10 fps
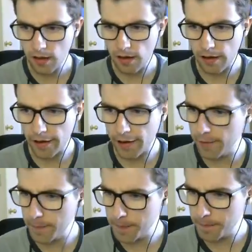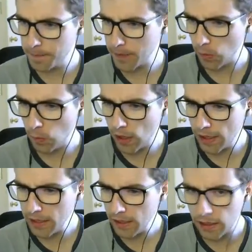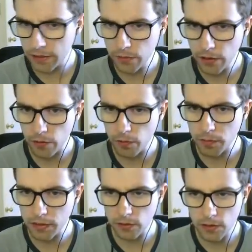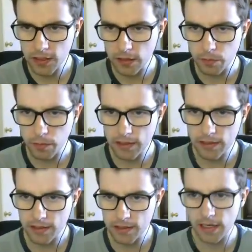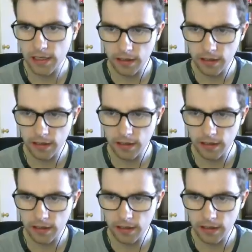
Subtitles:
Why? I don't know, but it looks like we went to the side that